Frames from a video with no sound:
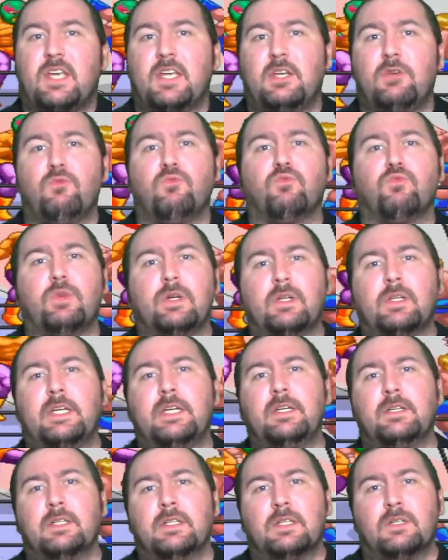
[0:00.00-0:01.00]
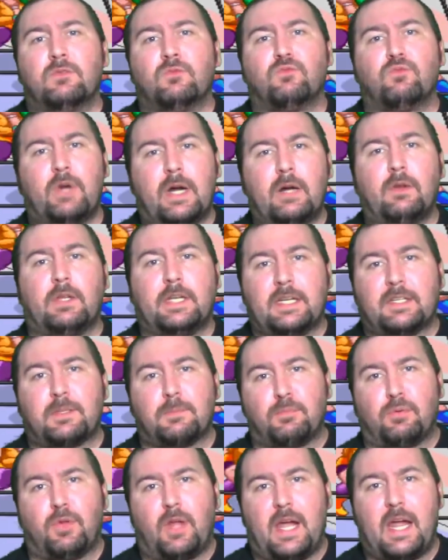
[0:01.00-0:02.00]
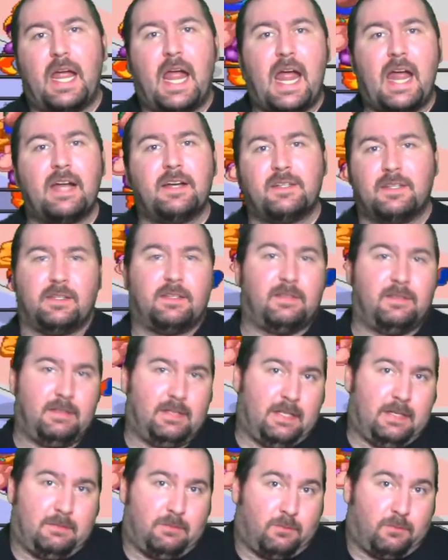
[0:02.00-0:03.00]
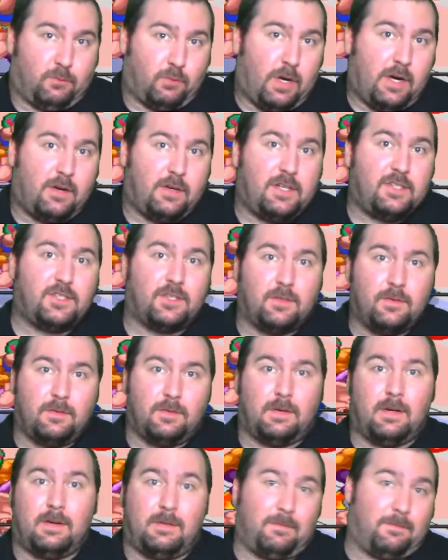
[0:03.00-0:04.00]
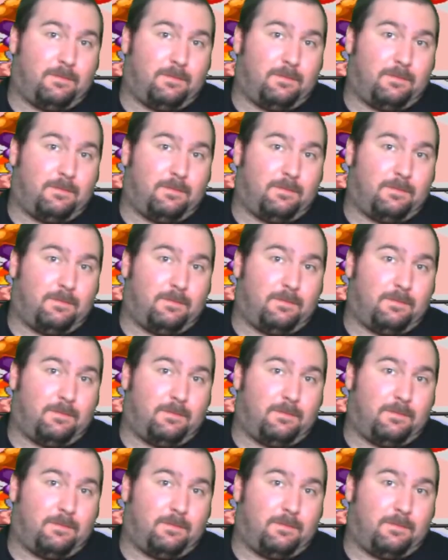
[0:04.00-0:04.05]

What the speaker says: that you really rarely get to play, and rarities are...